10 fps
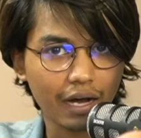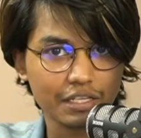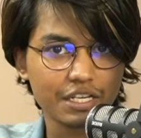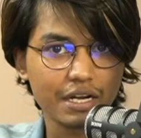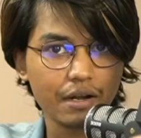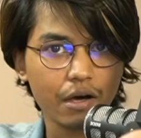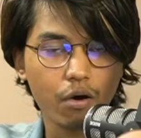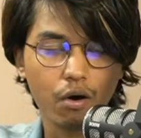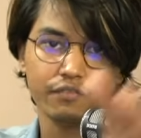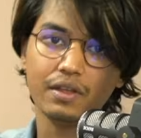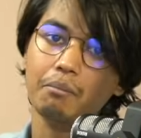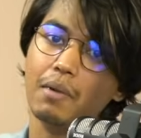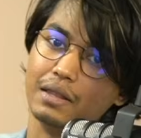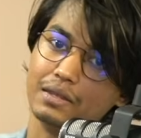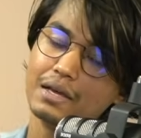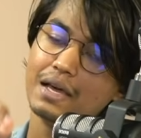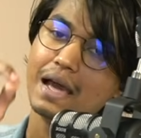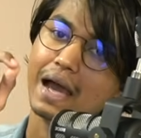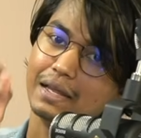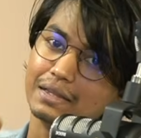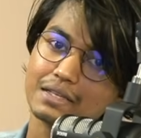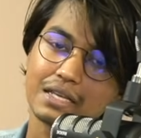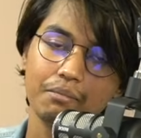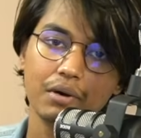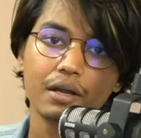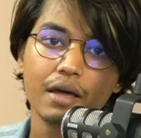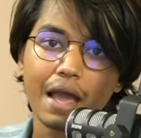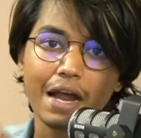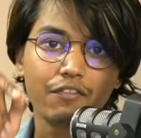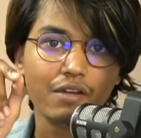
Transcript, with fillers: agenda of the month. And in December, it